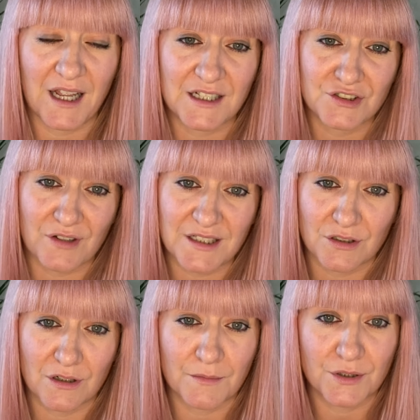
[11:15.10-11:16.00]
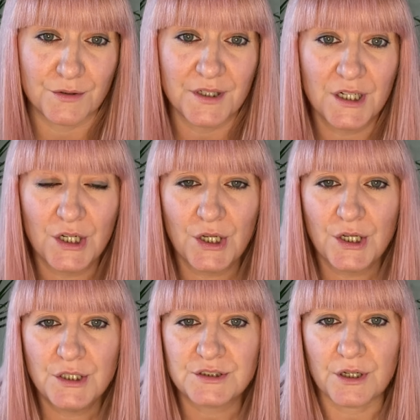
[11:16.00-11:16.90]
stress hormone.
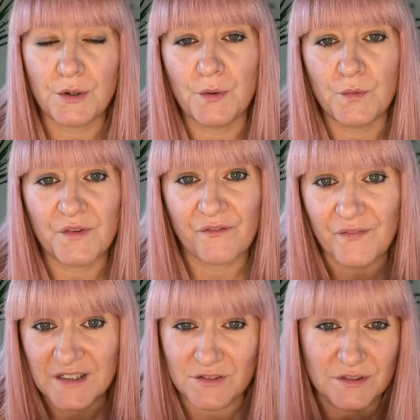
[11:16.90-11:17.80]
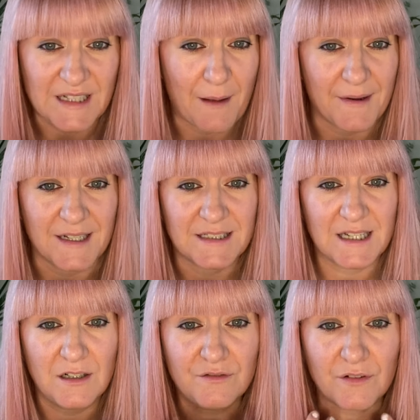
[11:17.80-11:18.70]
So the physical tapping
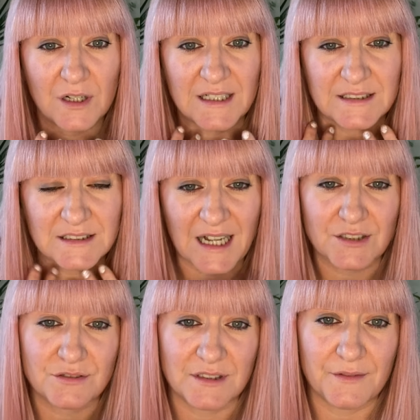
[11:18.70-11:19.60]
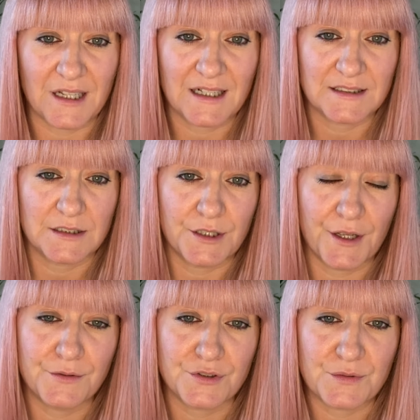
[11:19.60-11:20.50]
itself is naturally relaxing
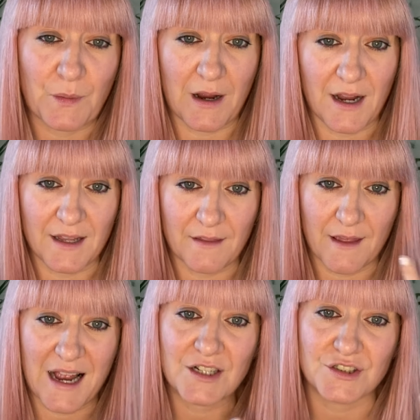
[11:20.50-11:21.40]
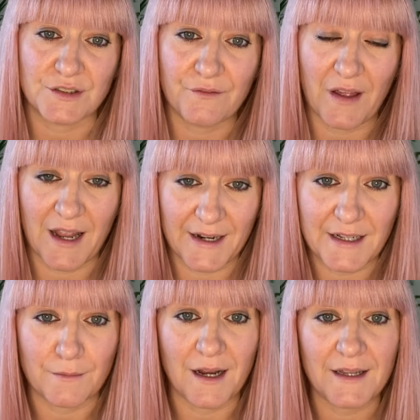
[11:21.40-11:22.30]
you just by the action of that
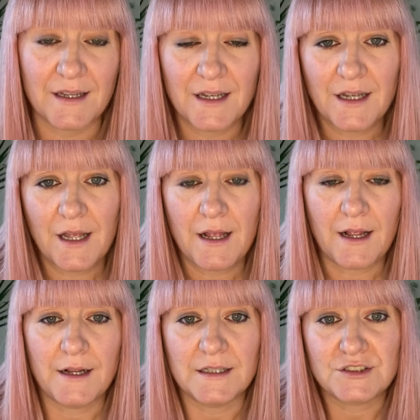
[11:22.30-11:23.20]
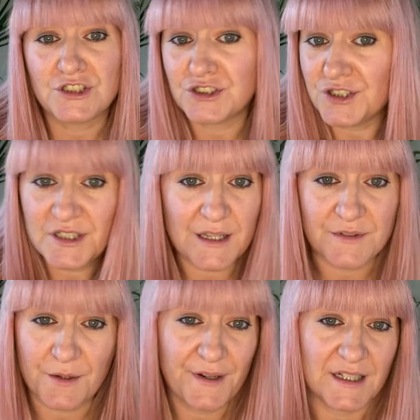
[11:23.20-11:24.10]
anyway. So just keep
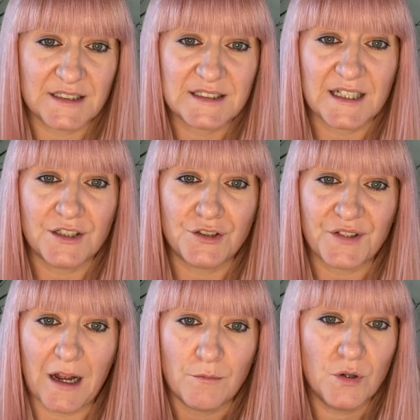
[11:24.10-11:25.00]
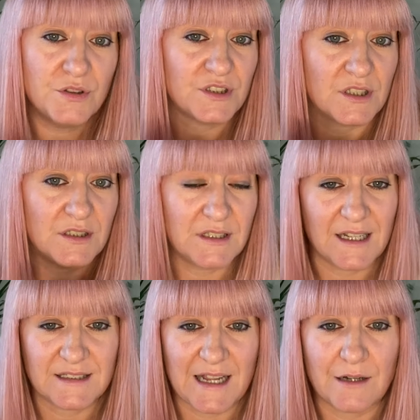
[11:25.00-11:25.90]
doing it until that emotion
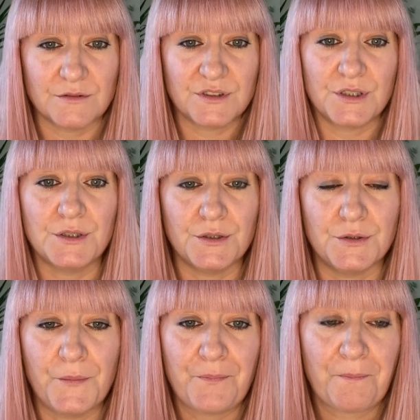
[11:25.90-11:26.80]
gets down to,